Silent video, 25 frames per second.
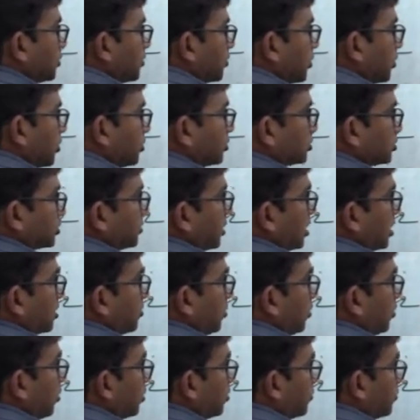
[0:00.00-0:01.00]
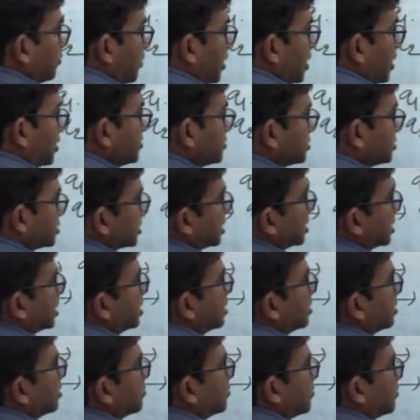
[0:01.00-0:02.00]
produced by both firms.
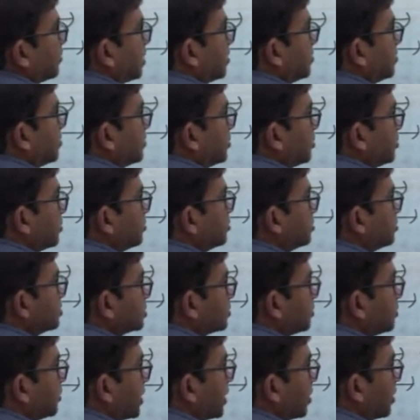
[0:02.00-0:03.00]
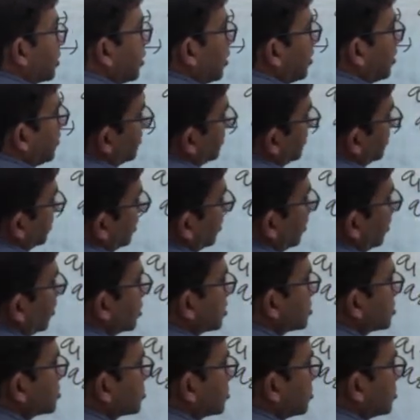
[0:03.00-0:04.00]
Firm 2's payoff will
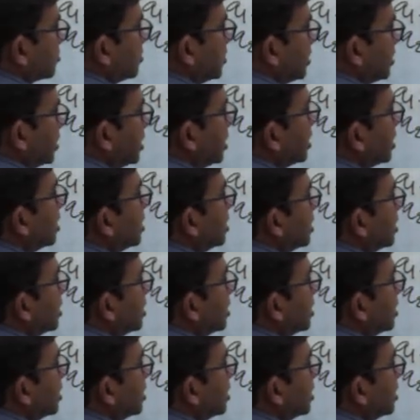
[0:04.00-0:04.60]
also be